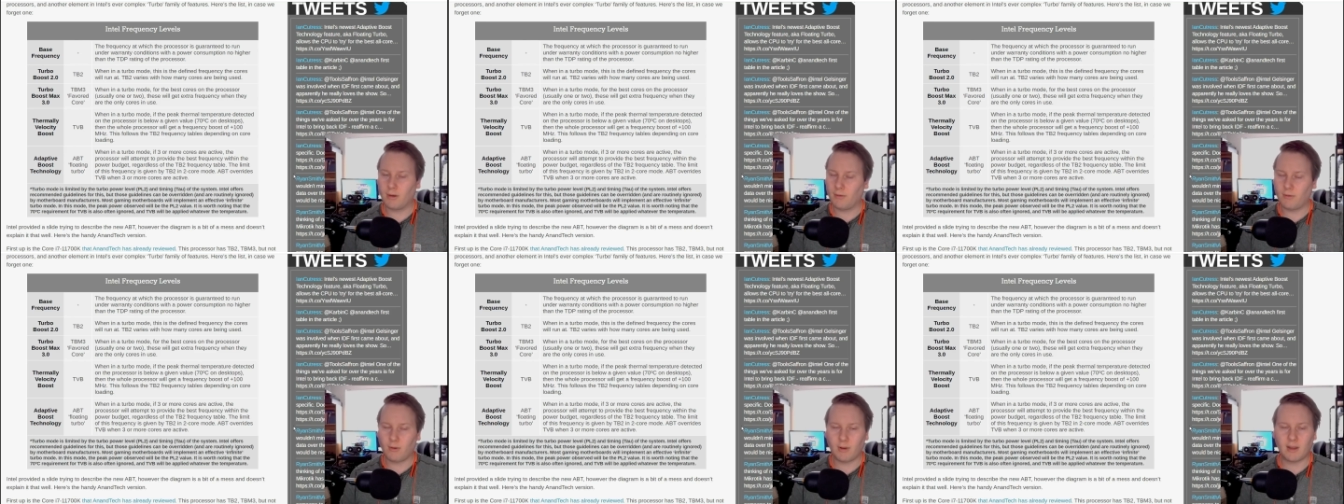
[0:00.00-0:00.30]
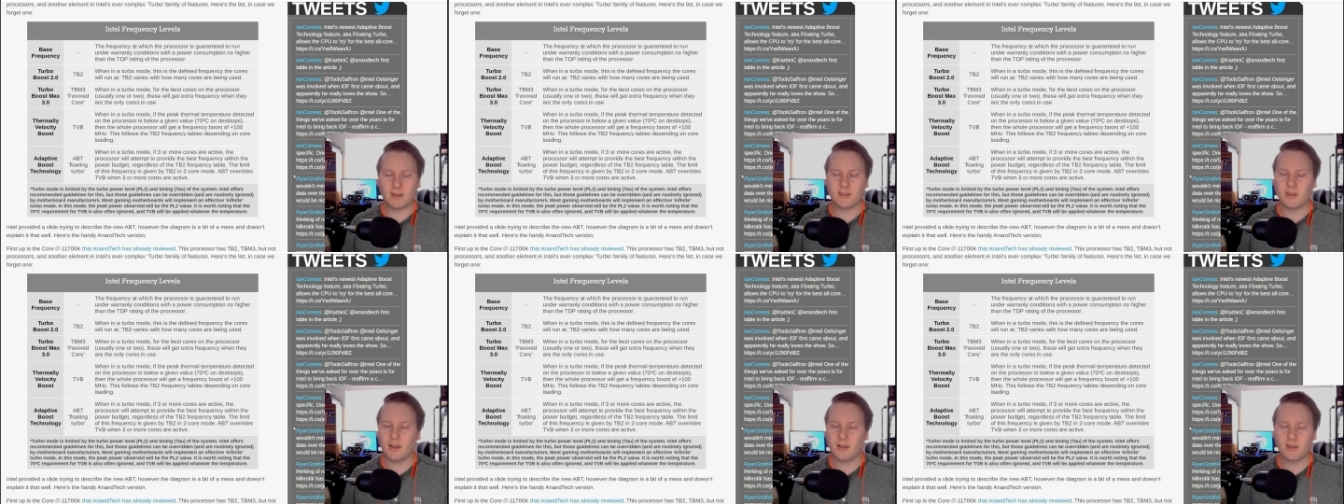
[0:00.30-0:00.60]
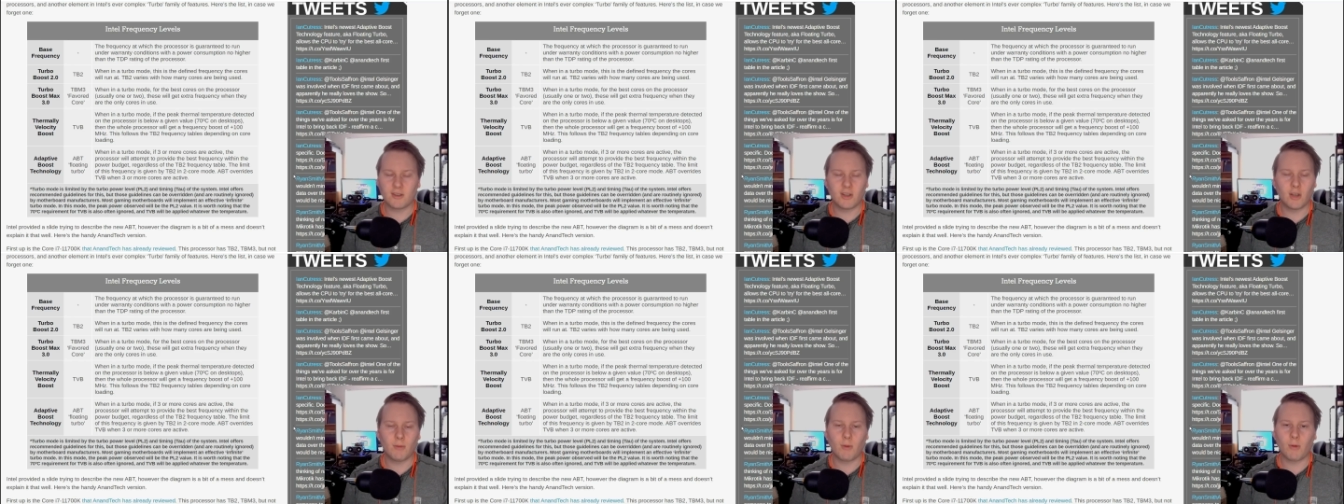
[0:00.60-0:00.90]
If you're outside
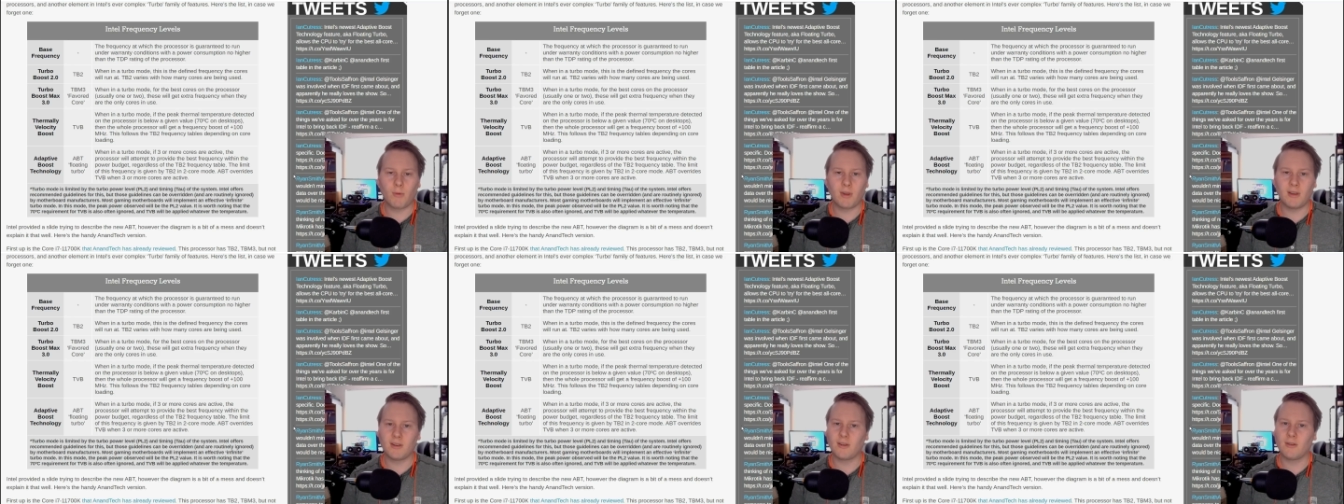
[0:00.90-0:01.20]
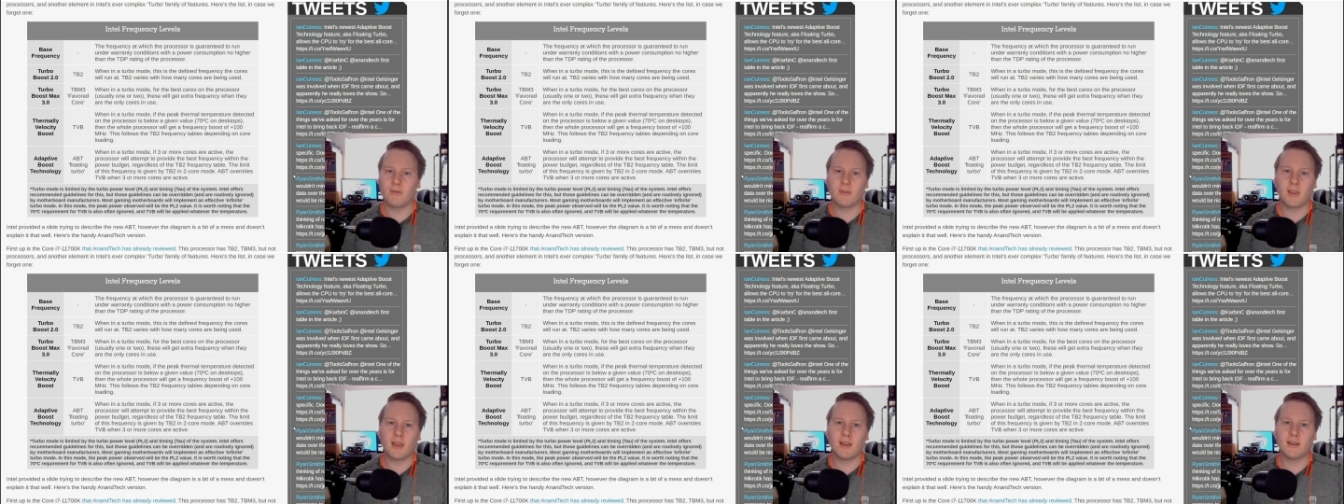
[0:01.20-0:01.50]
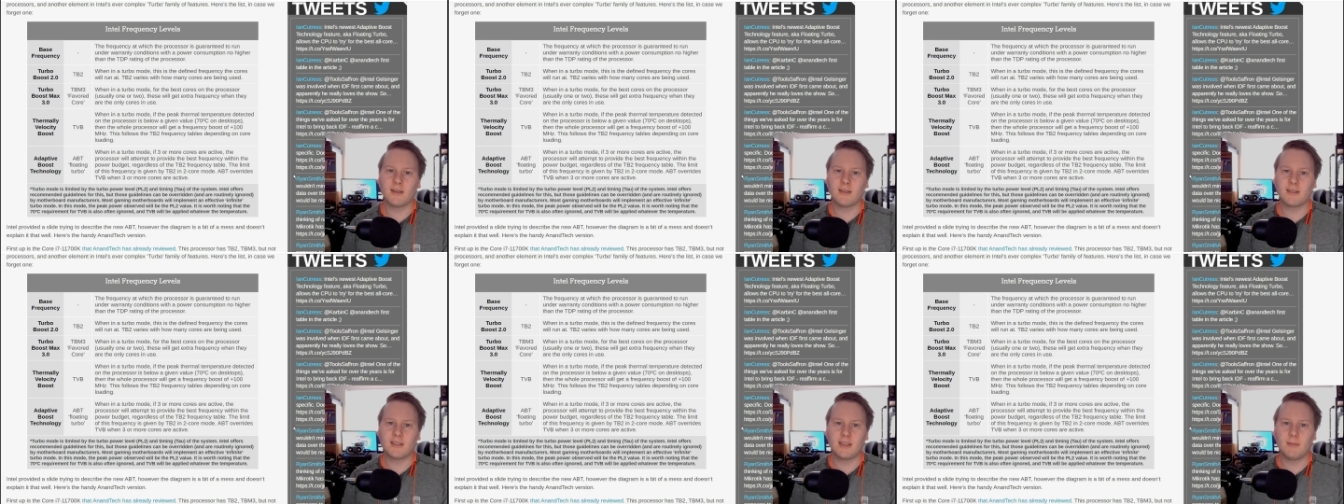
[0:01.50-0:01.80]
the turbo window,
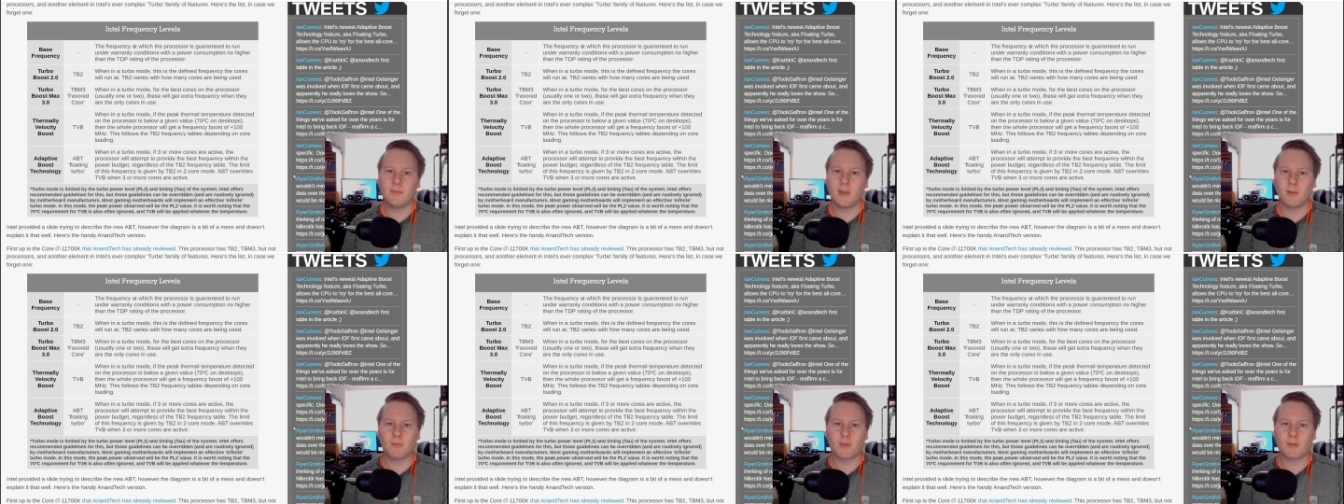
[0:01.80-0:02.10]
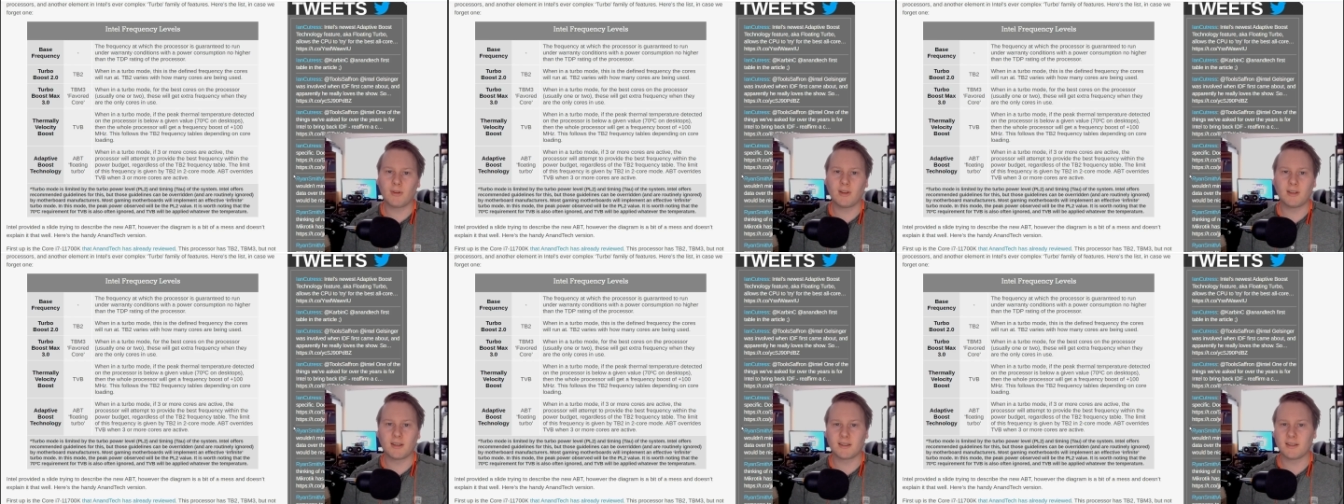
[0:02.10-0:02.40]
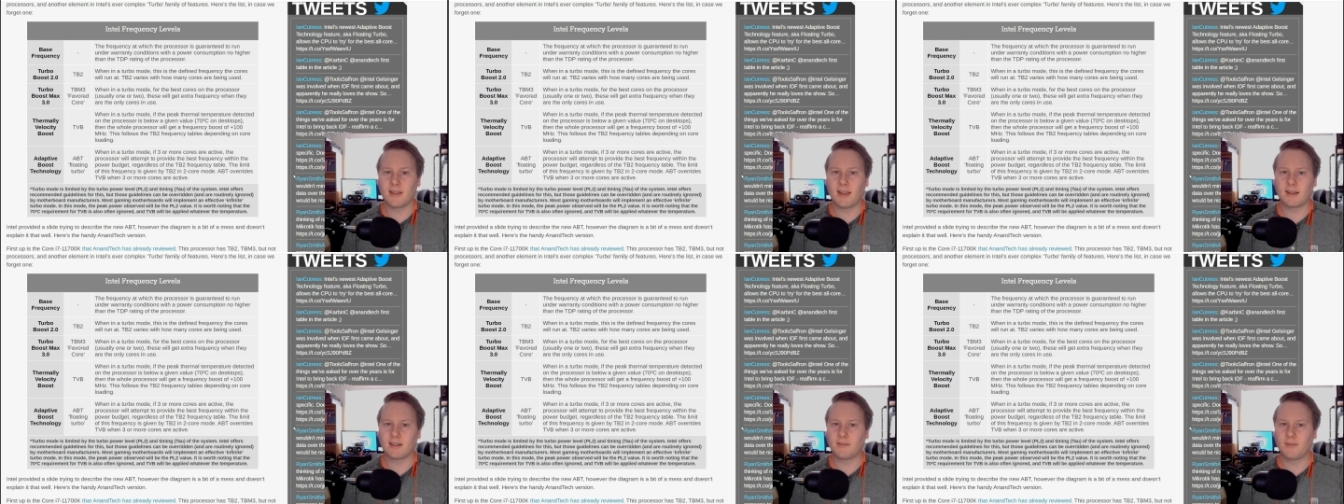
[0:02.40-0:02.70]
then T B M three
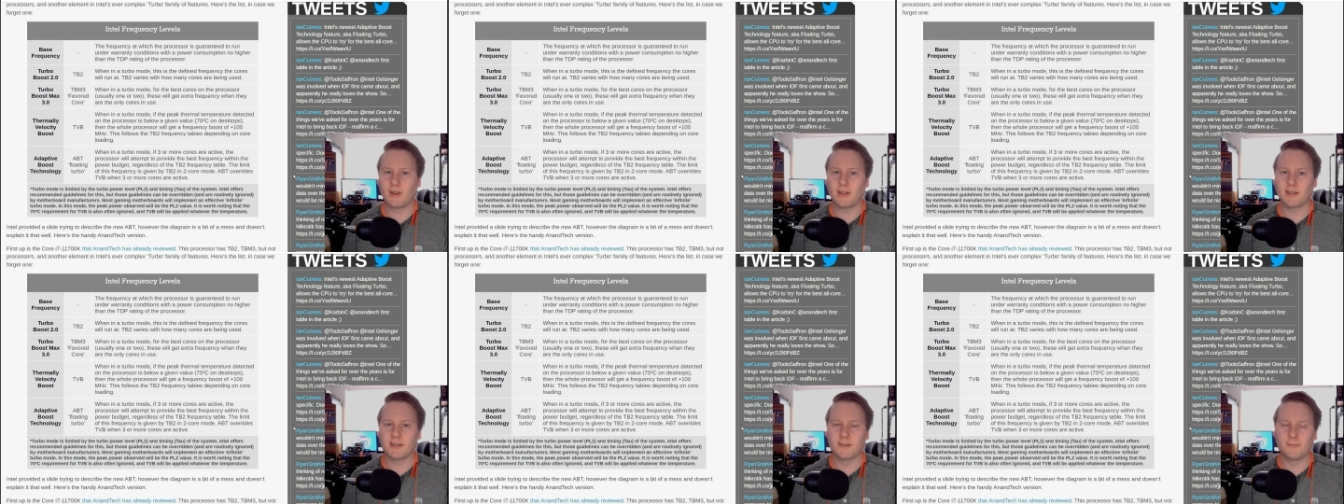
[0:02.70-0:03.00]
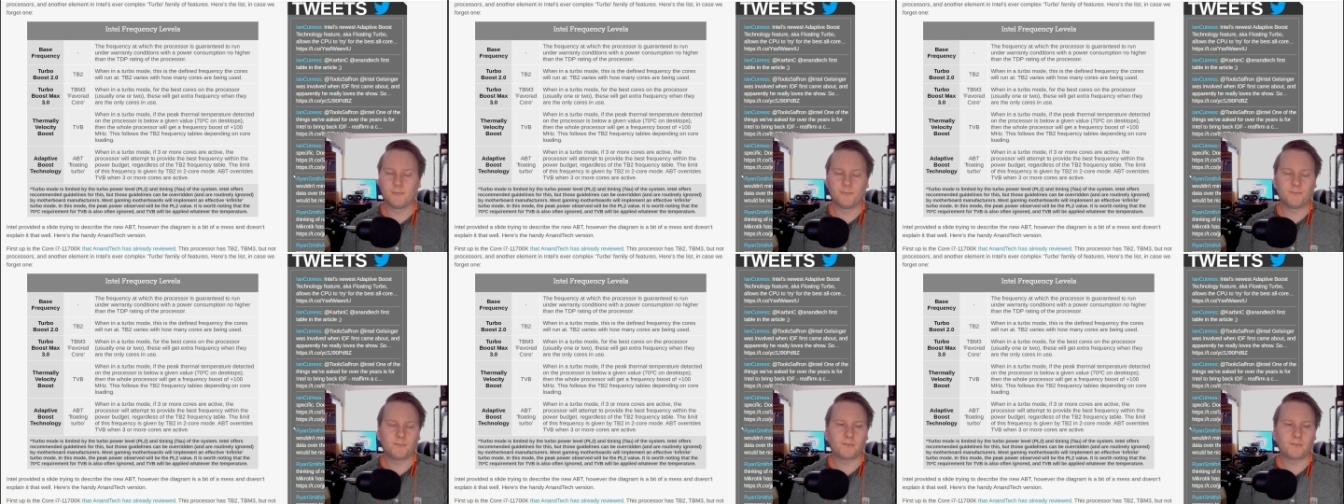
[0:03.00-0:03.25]
doesn't activate.